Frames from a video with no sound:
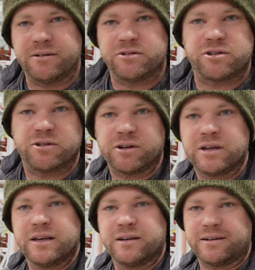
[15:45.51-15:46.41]
I'll just sort of
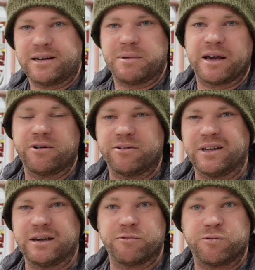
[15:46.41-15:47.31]
get it back on
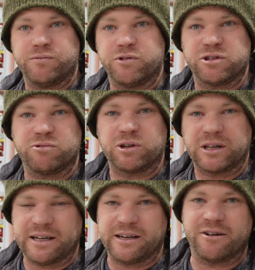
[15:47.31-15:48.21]
there using all the
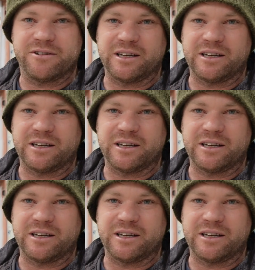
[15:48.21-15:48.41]
clear coats,